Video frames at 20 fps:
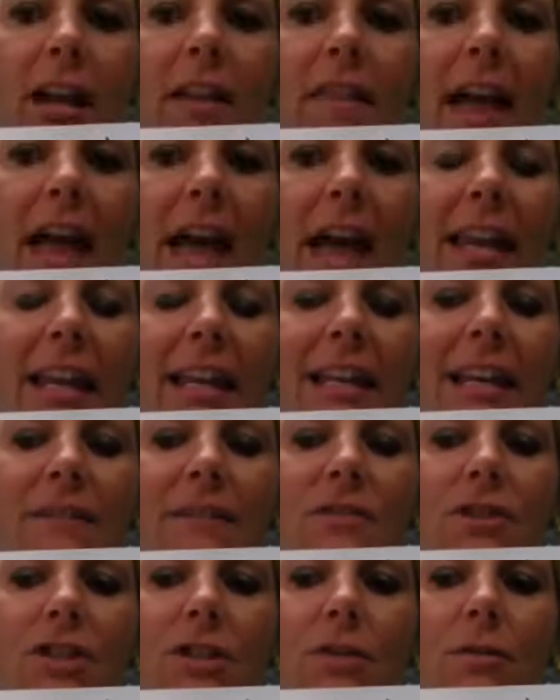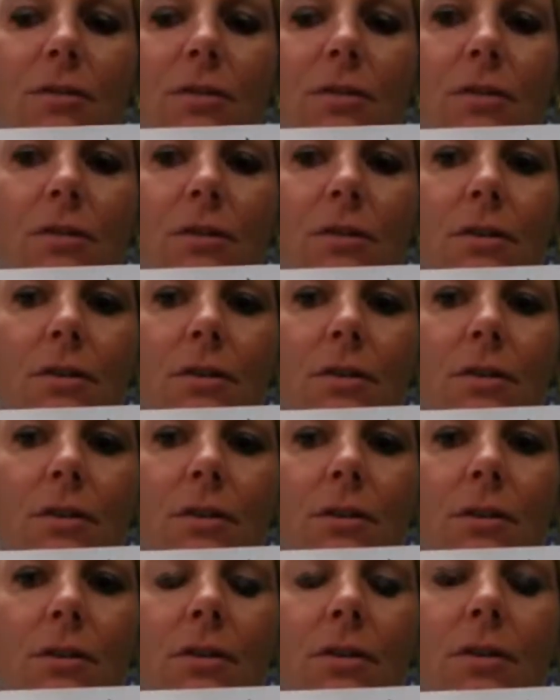that. And it gives you,
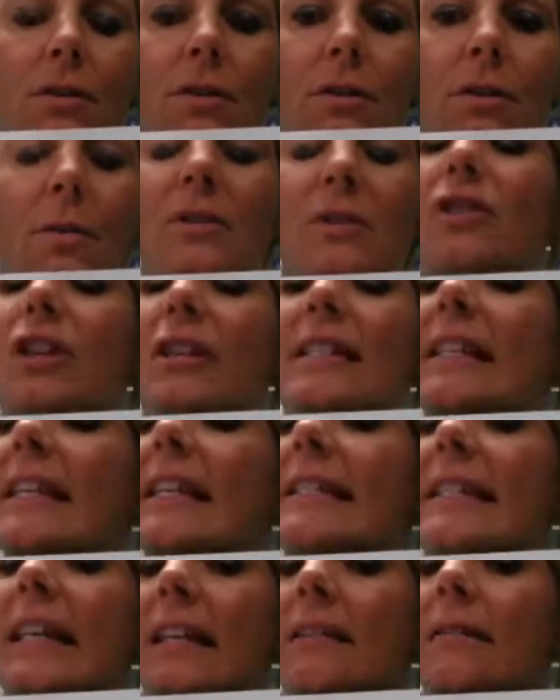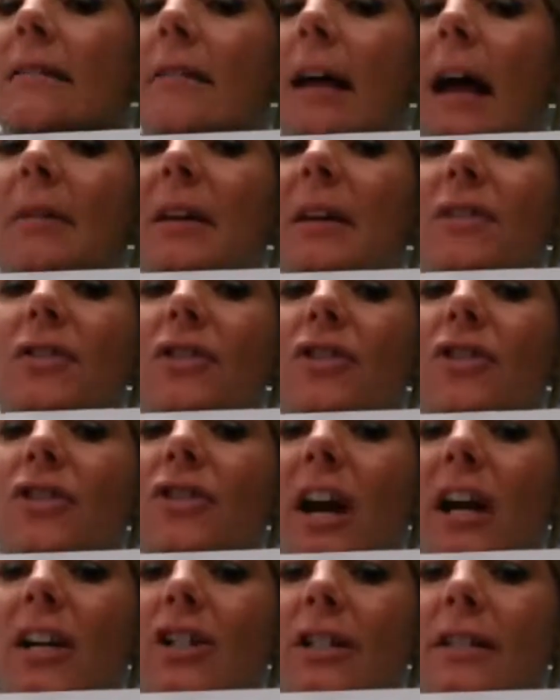well, just listen. I'm giving you the
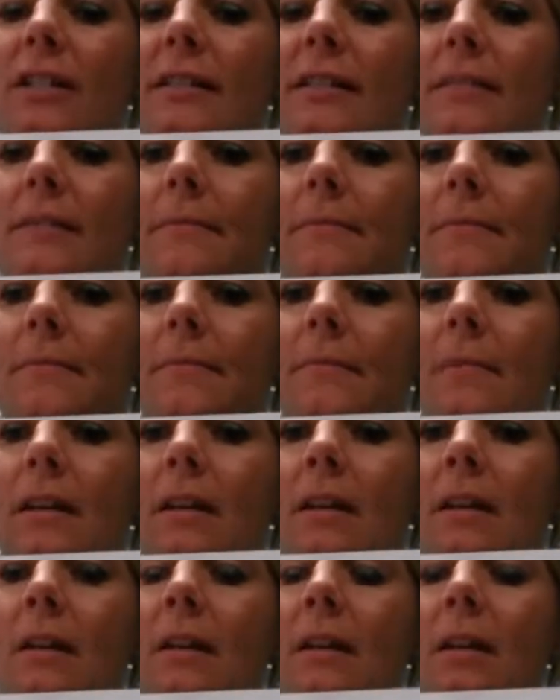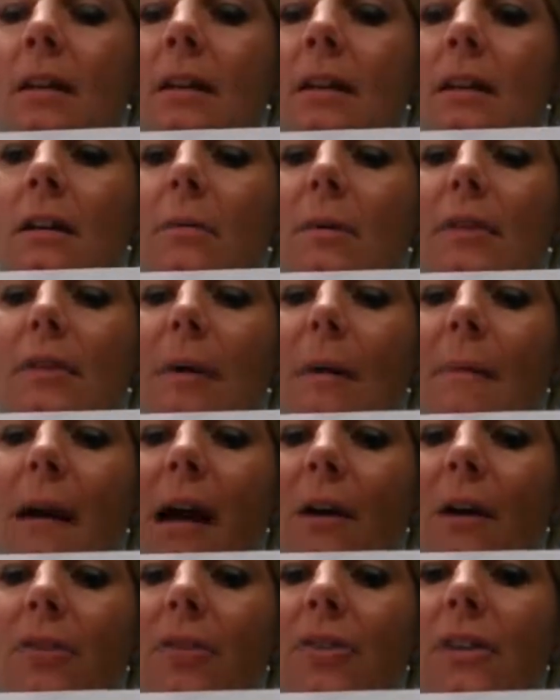directions with my
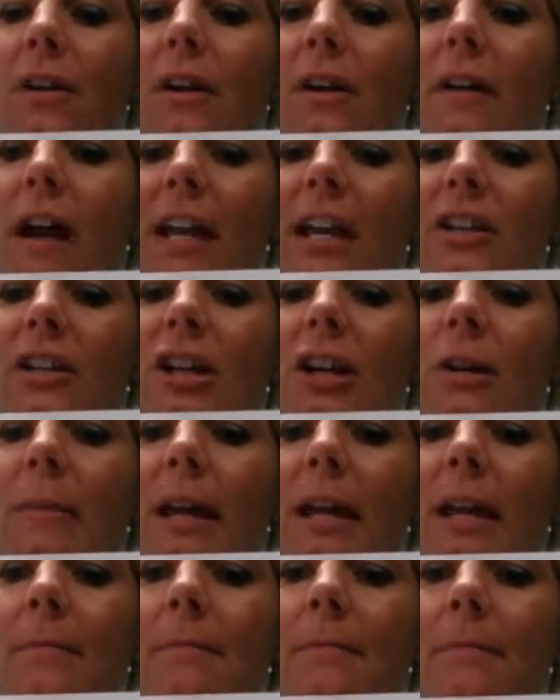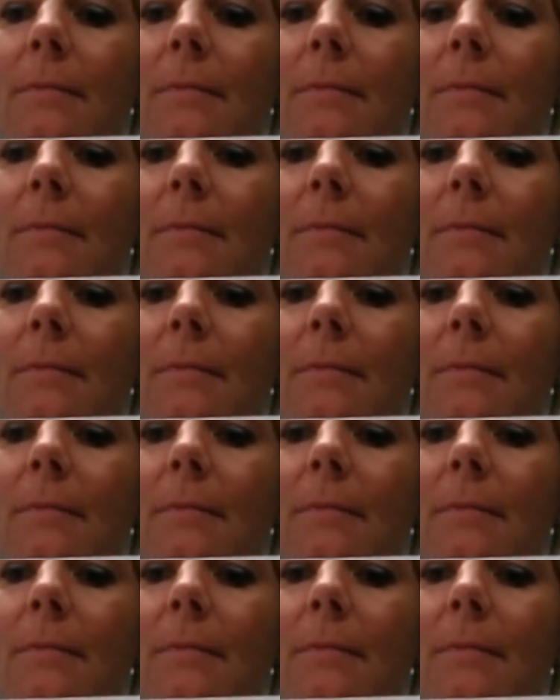mouth. All right, can you hear me?